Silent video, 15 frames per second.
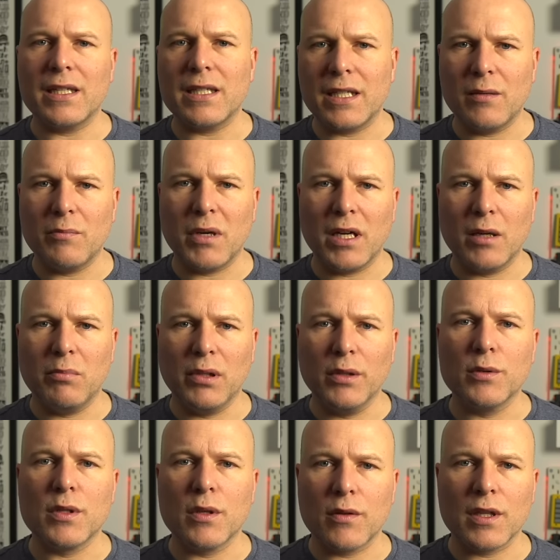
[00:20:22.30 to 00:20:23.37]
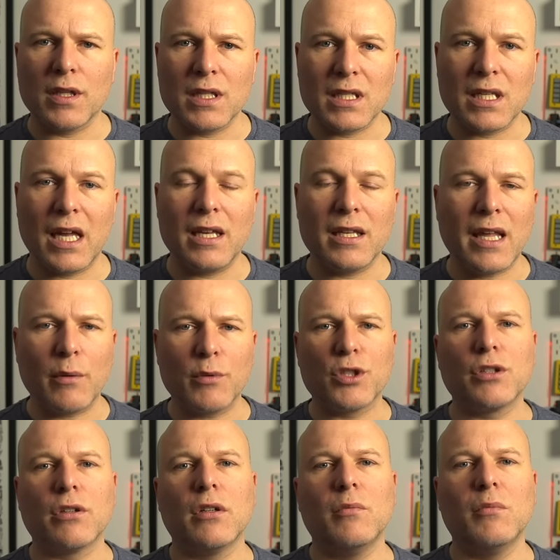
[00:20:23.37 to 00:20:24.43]
it by Bluetooth instead, that was
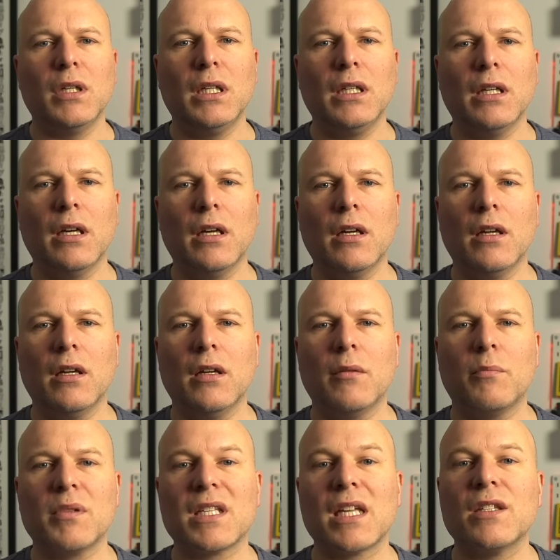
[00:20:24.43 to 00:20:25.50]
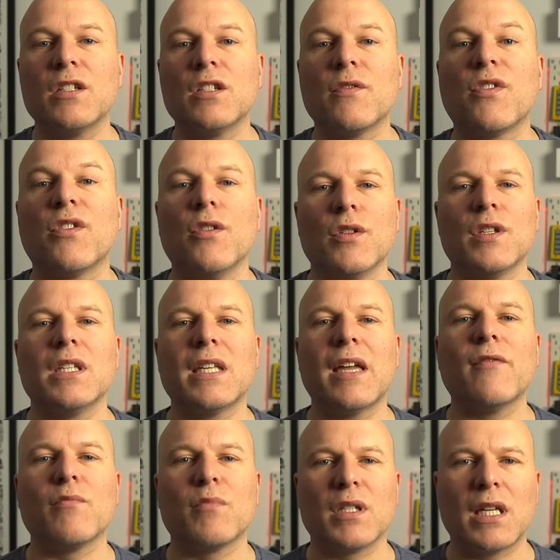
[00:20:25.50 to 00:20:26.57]
showing me a percentage of
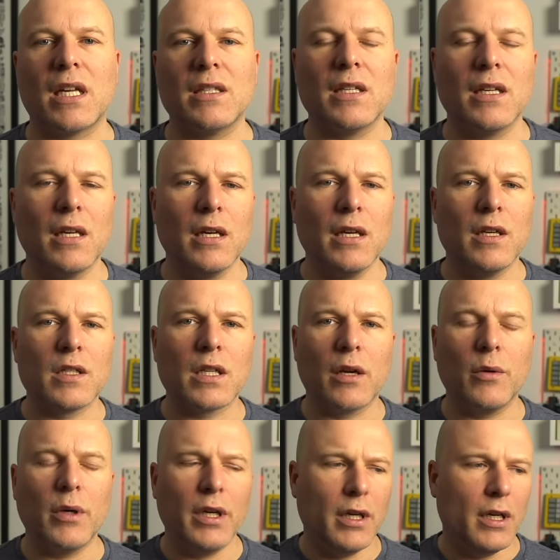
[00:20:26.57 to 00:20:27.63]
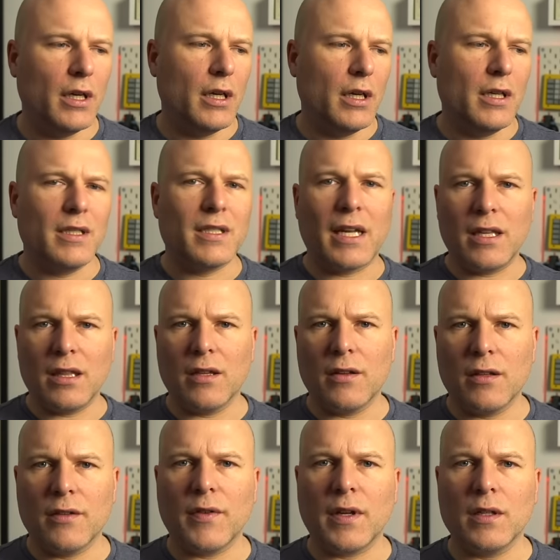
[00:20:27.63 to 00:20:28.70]
37%. So take the
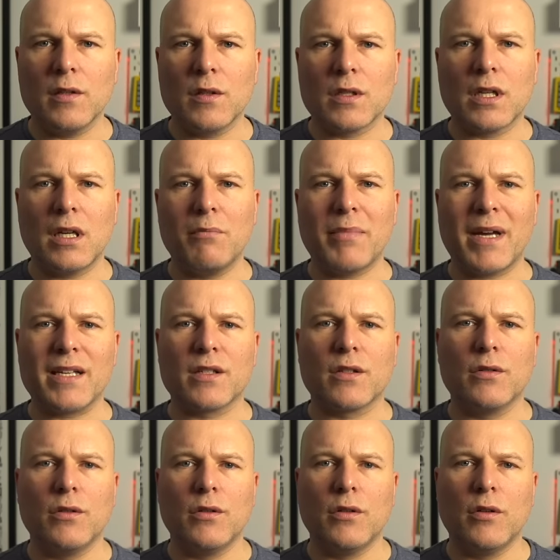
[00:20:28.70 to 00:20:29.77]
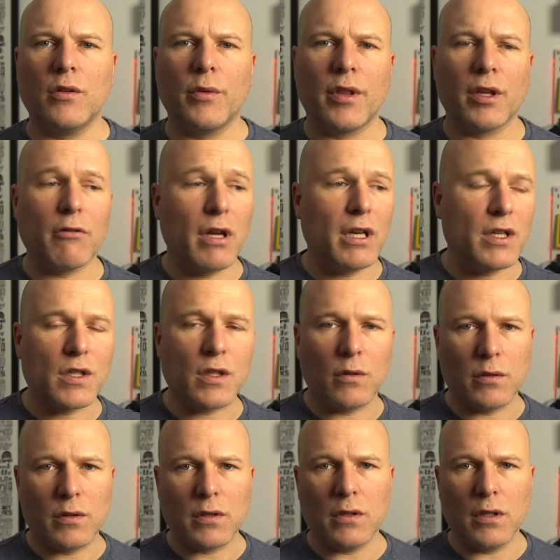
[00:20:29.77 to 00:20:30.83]
values in Bazecor with a grain of
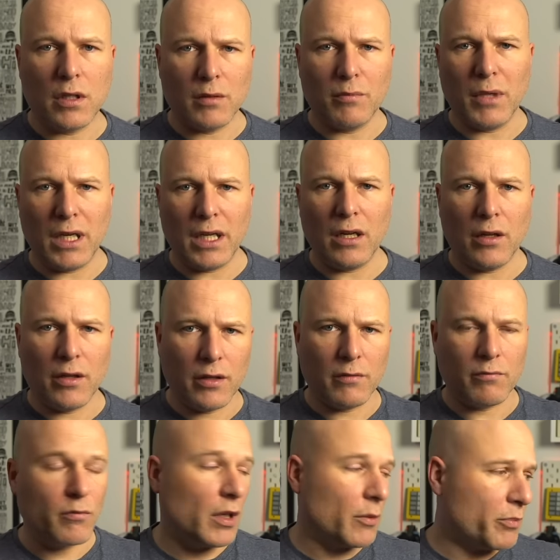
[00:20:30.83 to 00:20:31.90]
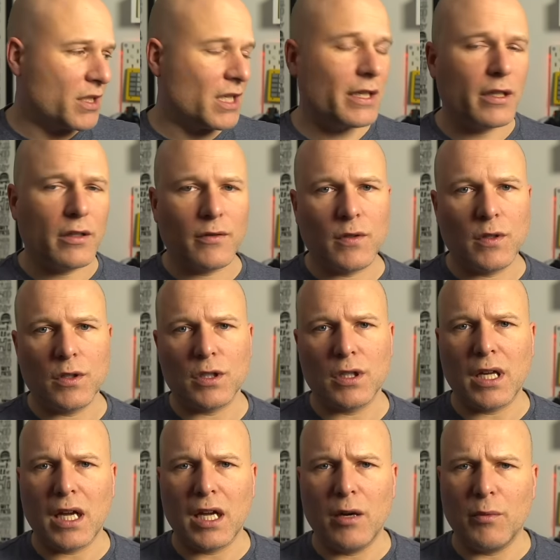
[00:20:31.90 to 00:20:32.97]
salt at the minute, on the, well, particularly on the version that
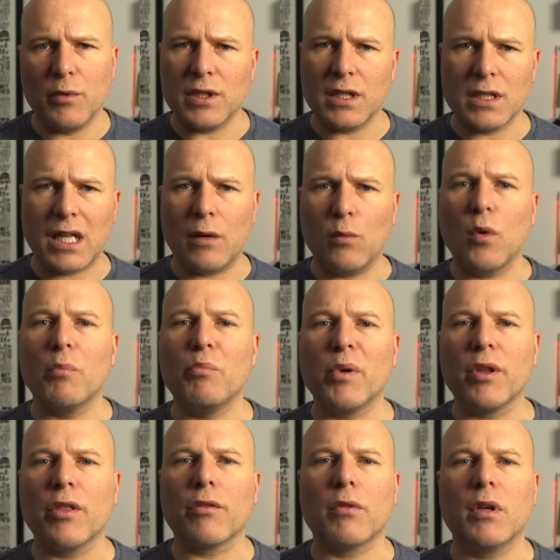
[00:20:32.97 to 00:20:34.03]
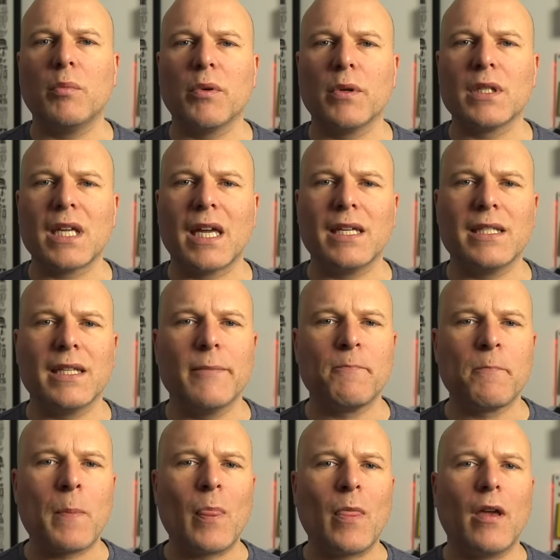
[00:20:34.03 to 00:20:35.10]
I am, which is like
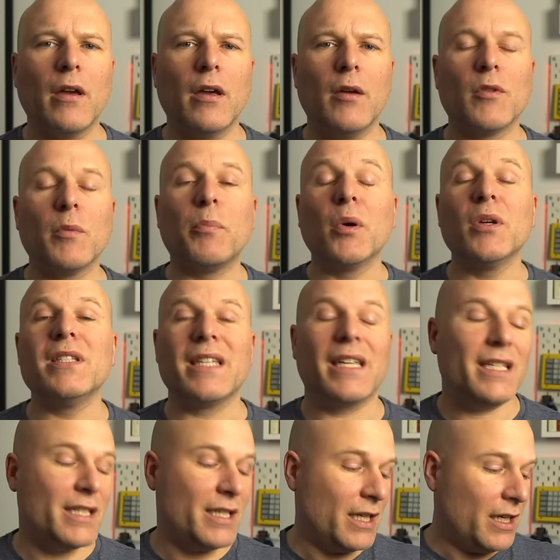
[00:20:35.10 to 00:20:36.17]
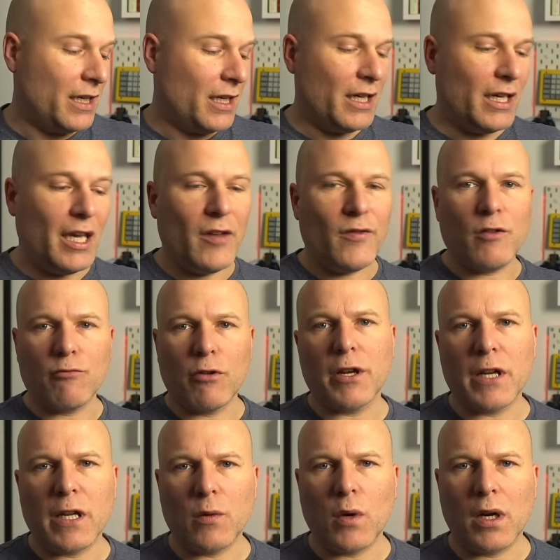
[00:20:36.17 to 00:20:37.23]
1.3.8. The point is, if you're
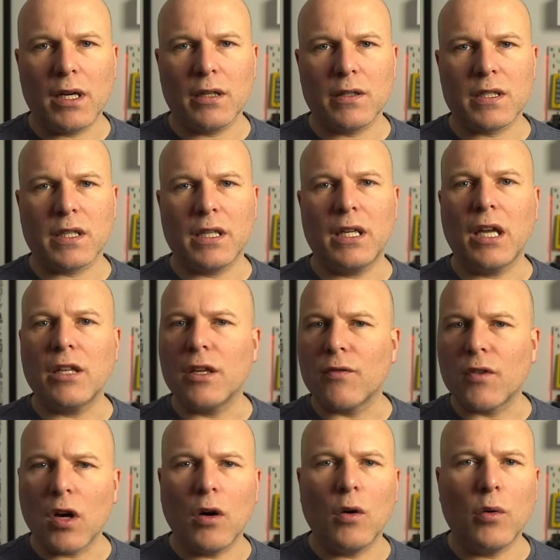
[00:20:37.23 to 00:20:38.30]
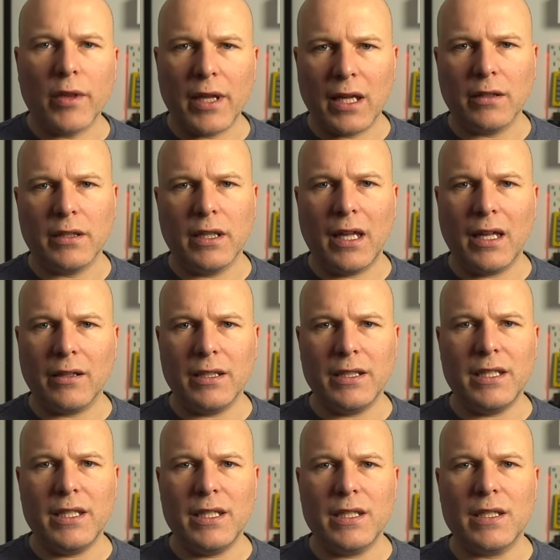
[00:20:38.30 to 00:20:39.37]
running it wirelessly and you've got all the
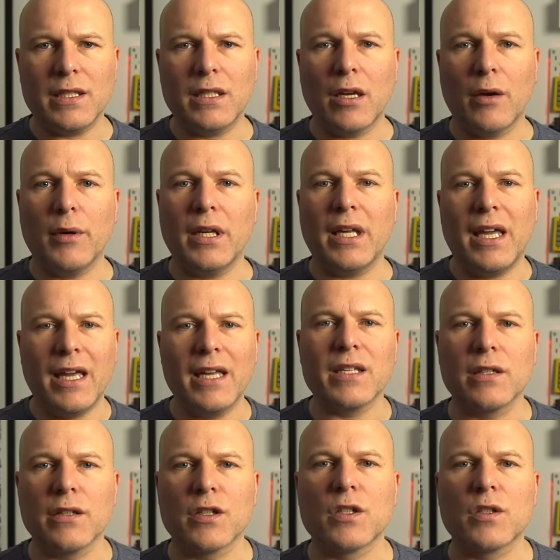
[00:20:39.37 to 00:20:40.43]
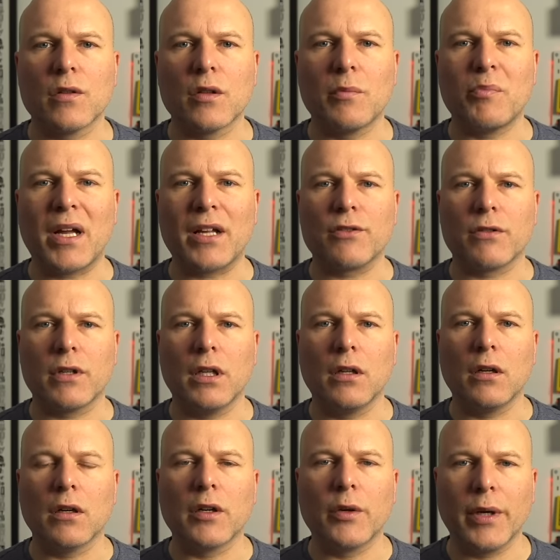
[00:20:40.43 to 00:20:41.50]
LEDs going, it is going to suck the battery a
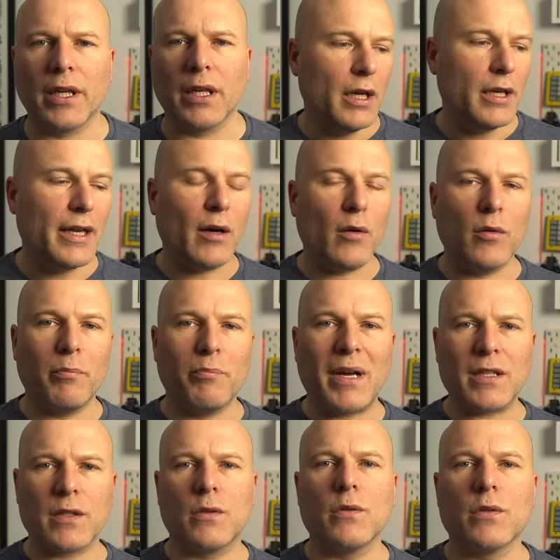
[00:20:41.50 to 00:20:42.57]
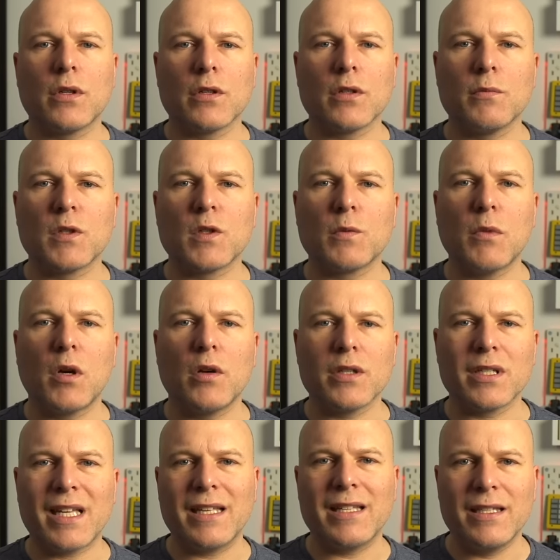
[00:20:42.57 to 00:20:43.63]
lot quicker. Now, Bazecor's got some smart
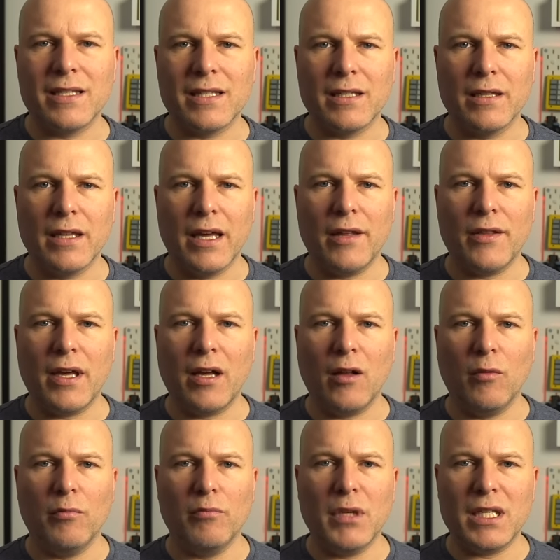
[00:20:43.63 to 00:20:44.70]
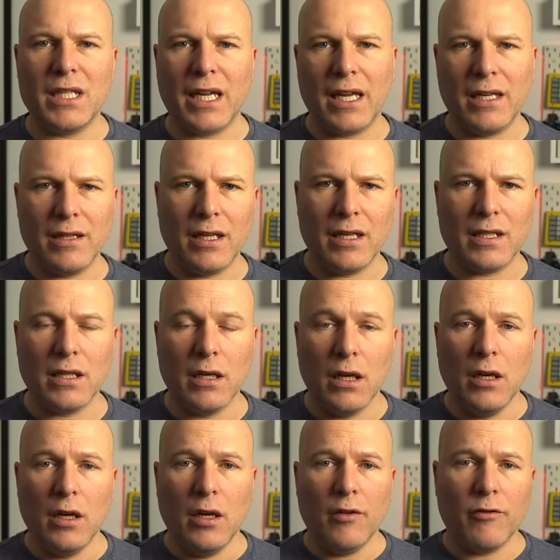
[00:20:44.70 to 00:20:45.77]
settings in there that help mitigate this.
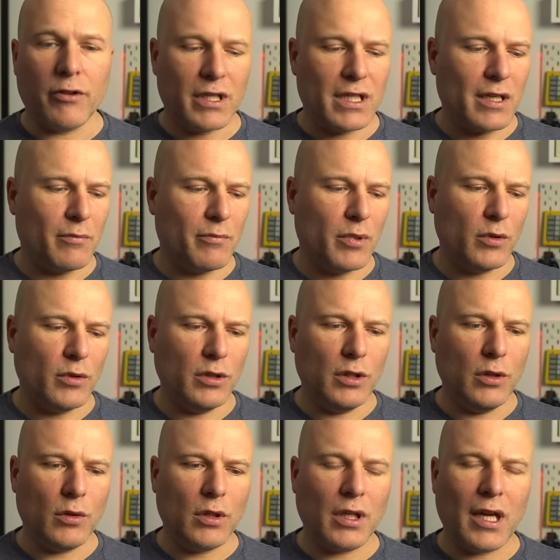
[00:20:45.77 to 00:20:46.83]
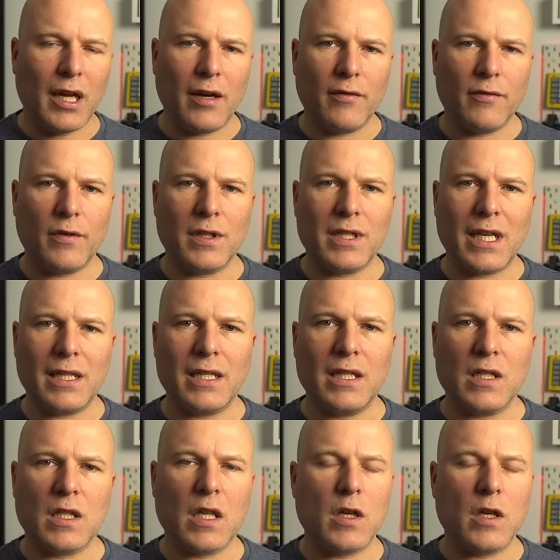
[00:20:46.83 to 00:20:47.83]
For example, you can have settings that are